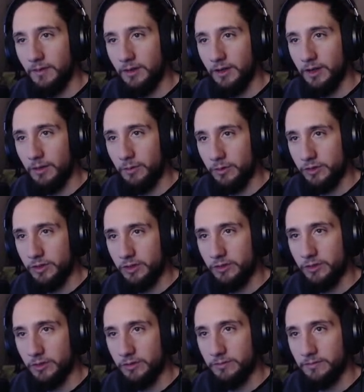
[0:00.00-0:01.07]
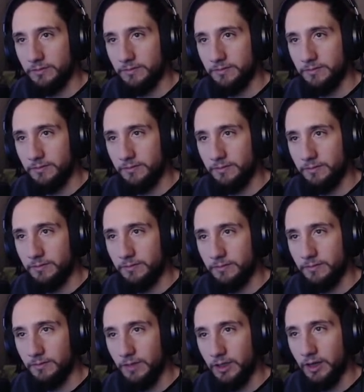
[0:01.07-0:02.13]
Procedure.
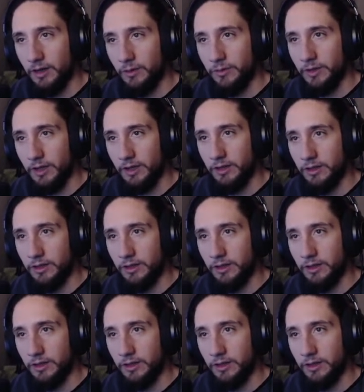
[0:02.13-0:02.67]
And I don't think I needed